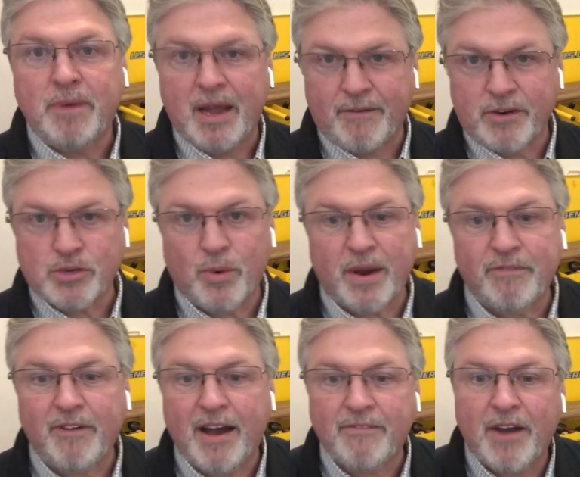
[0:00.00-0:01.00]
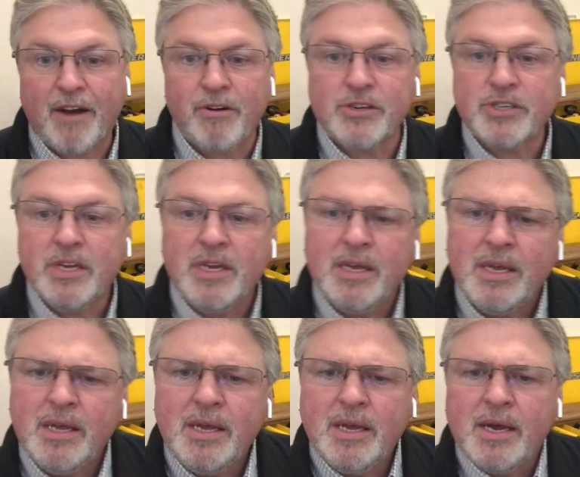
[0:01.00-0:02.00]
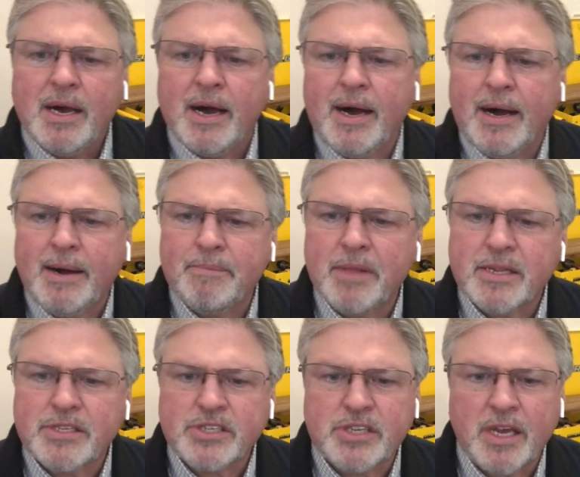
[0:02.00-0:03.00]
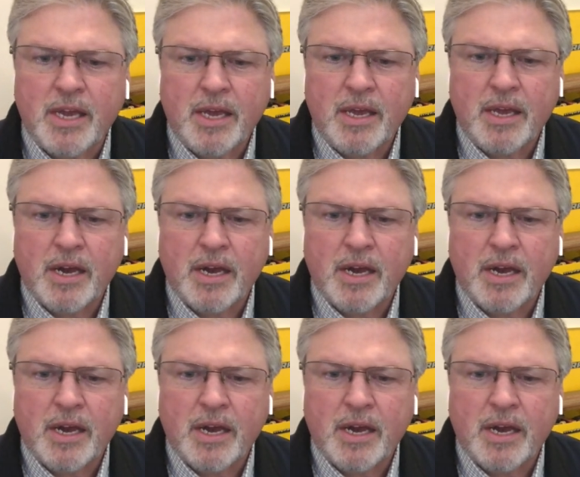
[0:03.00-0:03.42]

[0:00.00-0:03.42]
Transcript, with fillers: every 25 hours. Um, let's see.